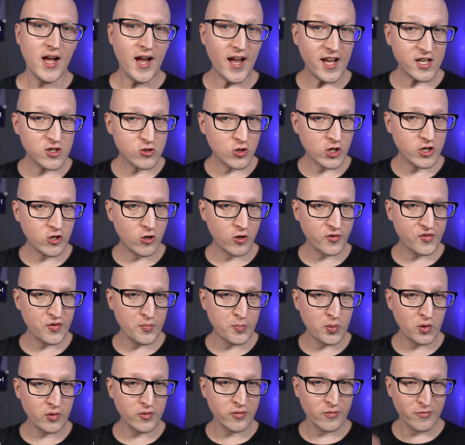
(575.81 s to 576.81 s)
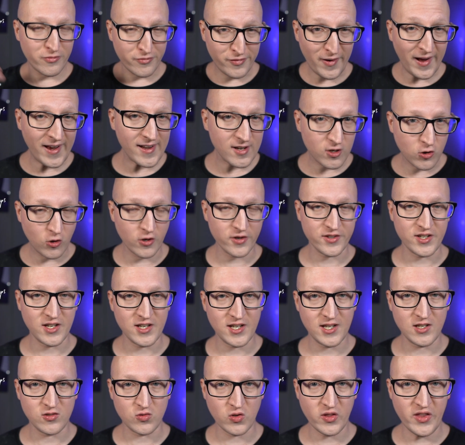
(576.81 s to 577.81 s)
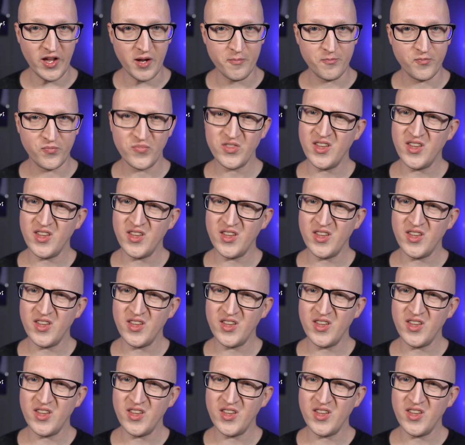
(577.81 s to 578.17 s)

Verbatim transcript: and you can also put file content into them.